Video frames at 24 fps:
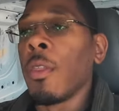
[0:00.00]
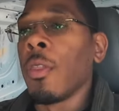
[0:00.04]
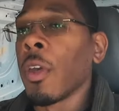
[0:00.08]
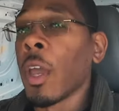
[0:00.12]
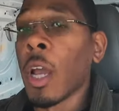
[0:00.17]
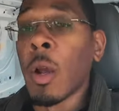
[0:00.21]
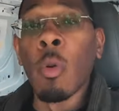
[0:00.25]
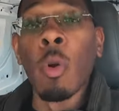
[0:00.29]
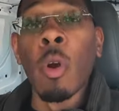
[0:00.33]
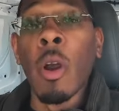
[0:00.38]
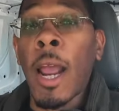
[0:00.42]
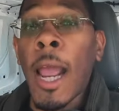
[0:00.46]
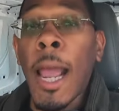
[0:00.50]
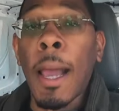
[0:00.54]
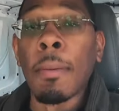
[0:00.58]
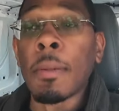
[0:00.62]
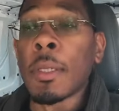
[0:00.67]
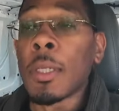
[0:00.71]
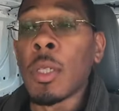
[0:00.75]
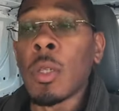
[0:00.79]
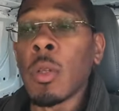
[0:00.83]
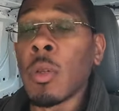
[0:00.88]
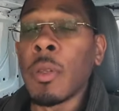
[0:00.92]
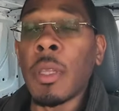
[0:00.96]
There were
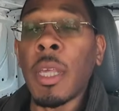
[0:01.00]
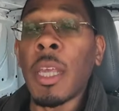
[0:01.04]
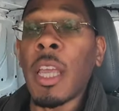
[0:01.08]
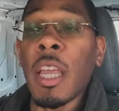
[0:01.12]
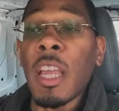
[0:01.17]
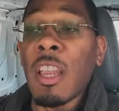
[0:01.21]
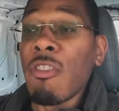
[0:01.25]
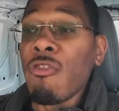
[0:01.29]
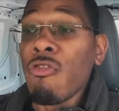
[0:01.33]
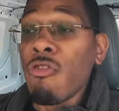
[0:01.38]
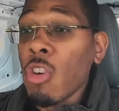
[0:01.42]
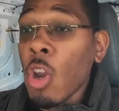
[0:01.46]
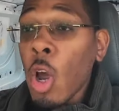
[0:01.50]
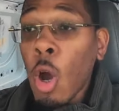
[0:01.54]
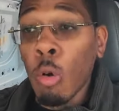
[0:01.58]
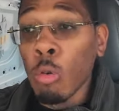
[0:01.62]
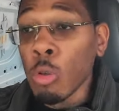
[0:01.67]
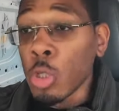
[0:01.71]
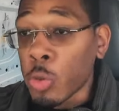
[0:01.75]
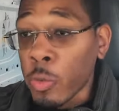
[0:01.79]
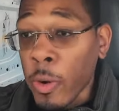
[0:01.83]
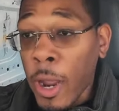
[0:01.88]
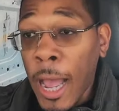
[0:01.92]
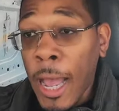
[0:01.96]
absolutely
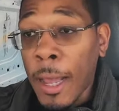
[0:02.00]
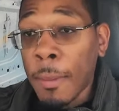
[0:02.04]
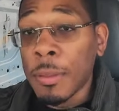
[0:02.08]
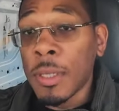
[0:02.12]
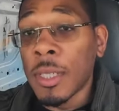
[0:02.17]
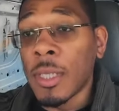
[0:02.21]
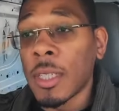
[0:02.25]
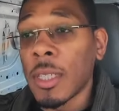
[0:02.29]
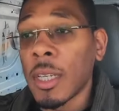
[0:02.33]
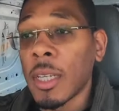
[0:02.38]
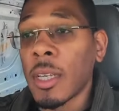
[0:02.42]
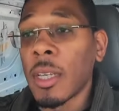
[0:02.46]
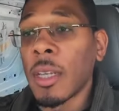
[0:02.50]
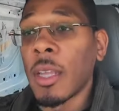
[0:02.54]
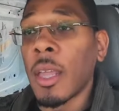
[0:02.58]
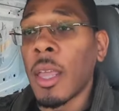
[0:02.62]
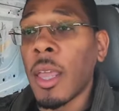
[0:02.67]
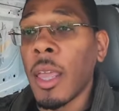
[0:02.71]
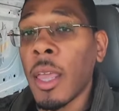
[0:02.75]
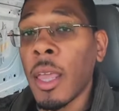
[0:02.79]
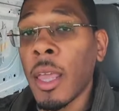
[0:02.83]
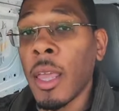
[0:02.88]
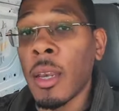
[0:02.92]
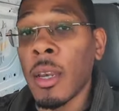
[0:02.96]
no drops
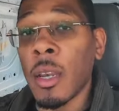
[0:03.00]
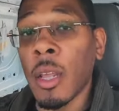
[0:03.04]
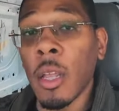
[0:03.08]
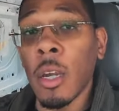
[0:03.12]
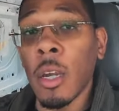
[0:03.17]
in